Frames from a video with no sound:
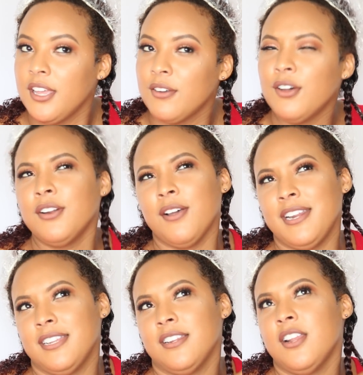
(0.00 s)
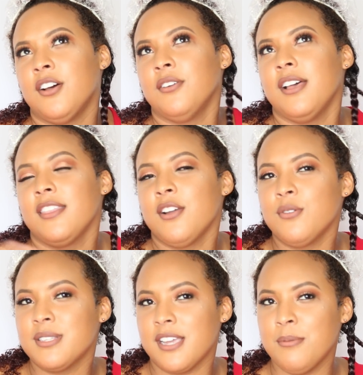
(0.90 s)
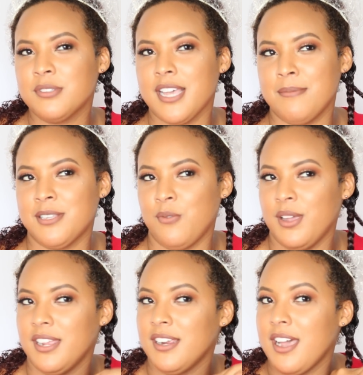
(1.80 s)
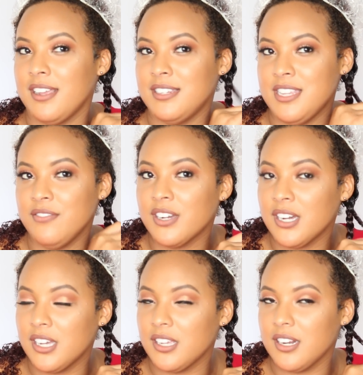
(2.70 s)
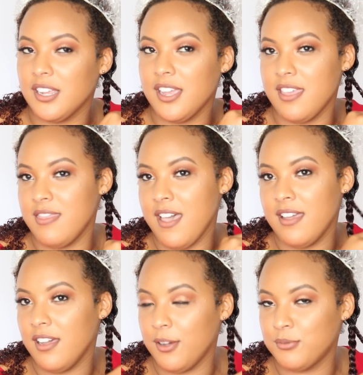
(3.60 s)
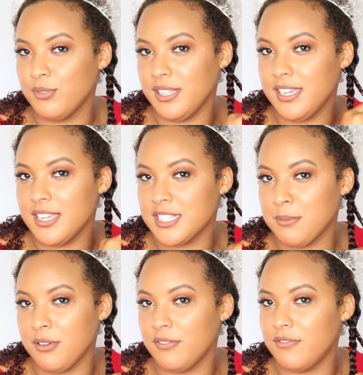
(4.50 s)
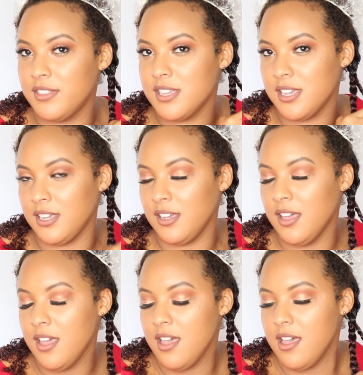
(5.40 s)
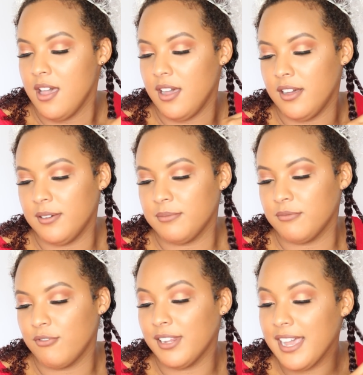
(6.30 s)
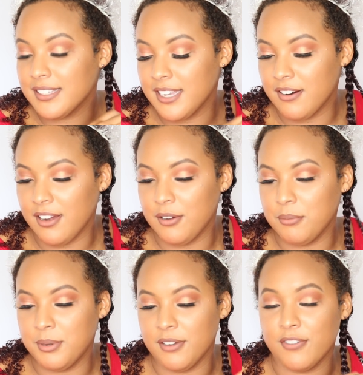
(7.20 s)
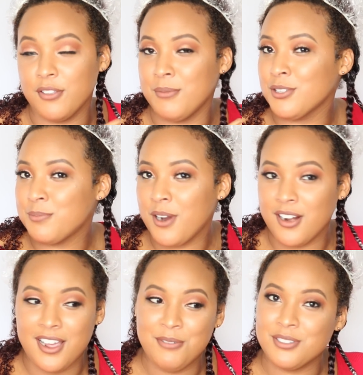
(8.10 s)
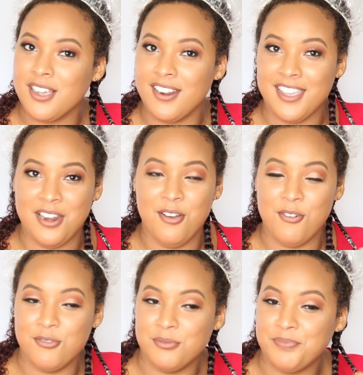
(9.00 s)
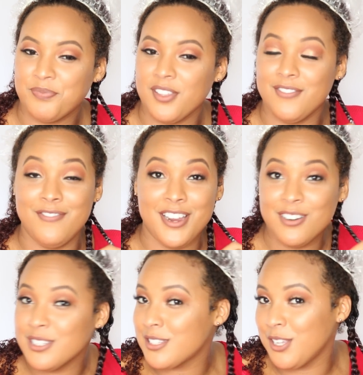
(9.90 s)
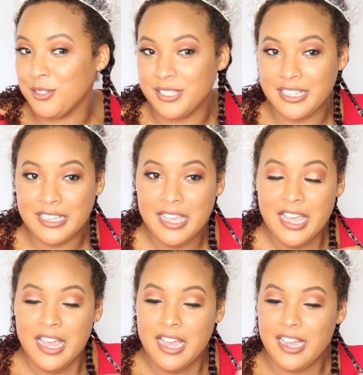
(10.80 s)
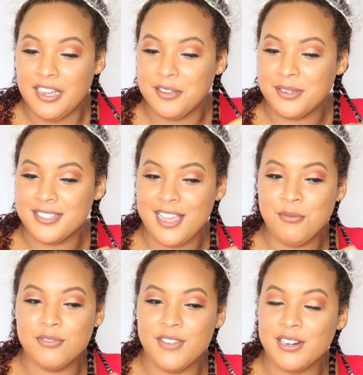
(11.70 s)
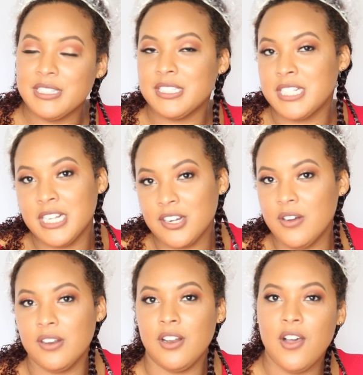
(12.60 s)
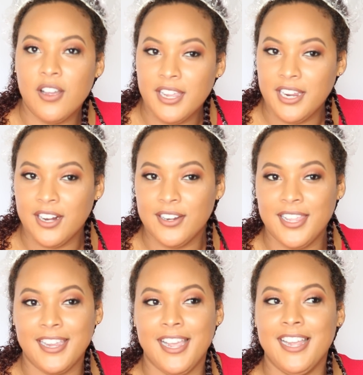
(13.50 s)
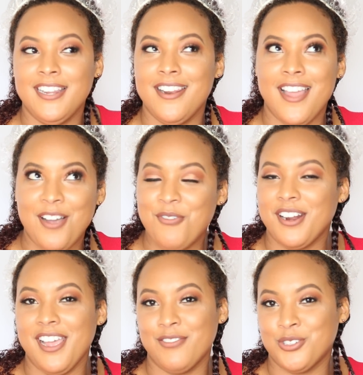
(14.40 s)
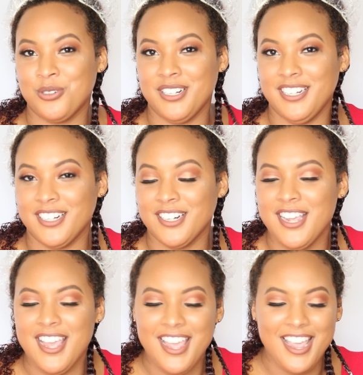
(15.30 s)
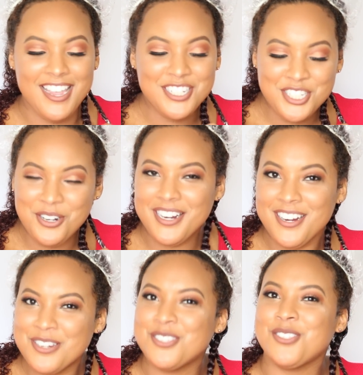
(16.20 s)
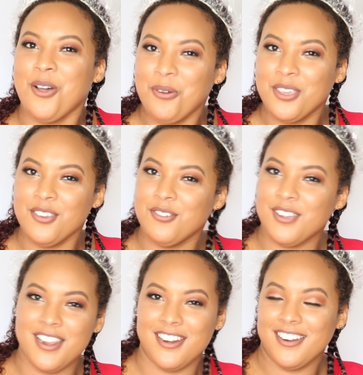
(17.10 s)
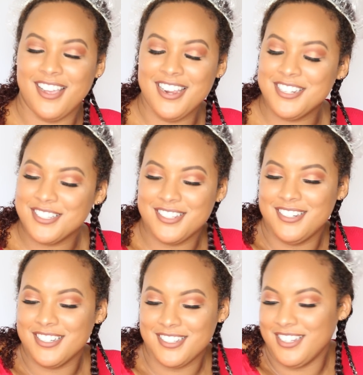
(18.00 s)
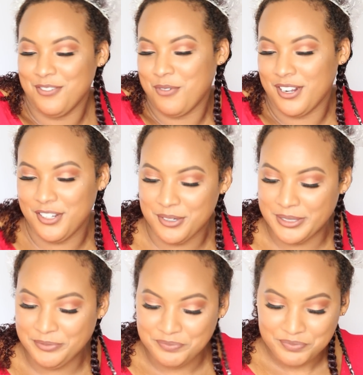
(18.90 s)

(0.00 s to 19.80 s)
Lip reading: oh no, I didn't, no. There was a couple times I went and got a diva cut, and that helped really get some of the relaxed hair out. But for the most part, I was cutting at home very slowly, because I was very stuck on long hair. Like, I did not want to have short hair, and short hair is so cute, and I just didn't want to do it.